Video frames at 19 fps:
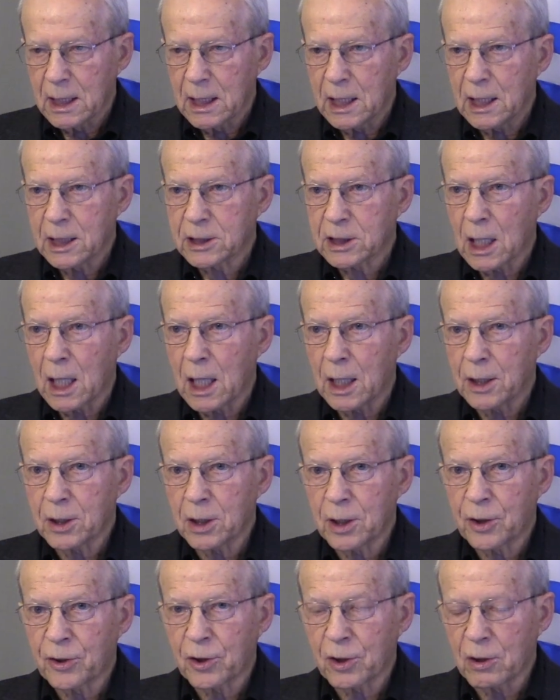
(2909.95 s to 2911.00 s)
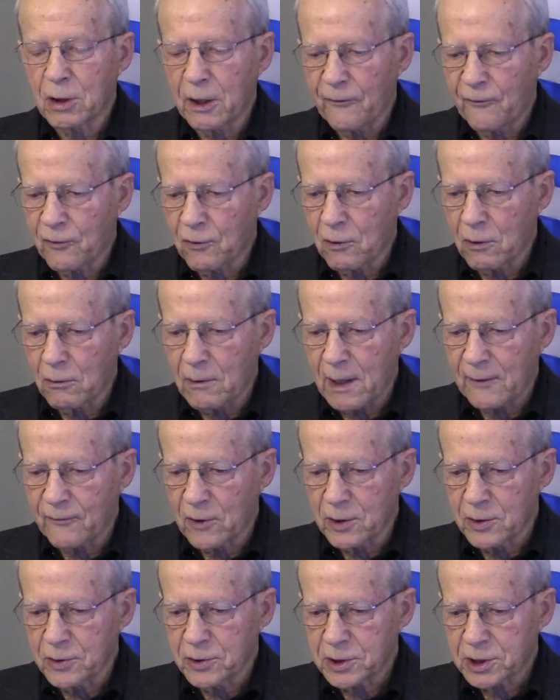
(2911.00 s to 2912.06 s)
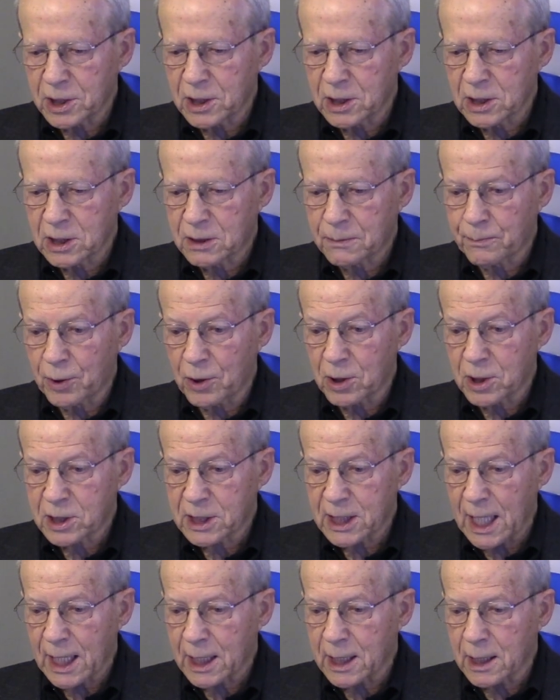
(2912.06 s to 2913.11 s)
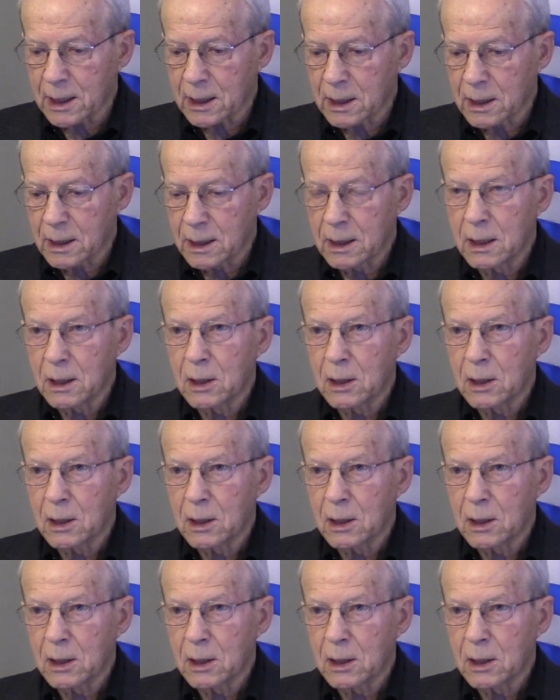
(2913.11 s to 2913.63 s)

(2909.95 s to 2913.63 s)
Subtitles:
is 134 revolutions per second,